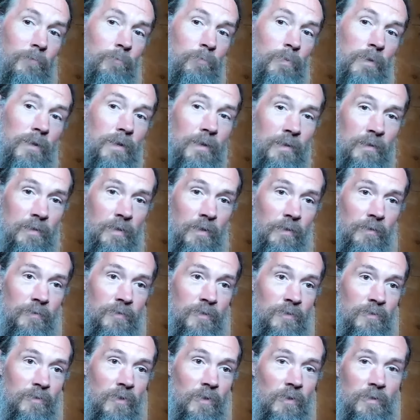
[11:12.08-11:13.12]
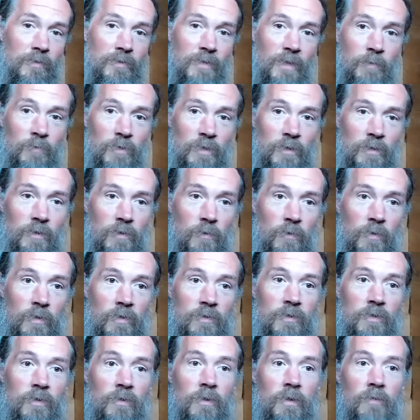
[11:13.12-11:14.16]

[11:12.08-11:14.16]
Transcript: $1 billion. It's all the same to you because you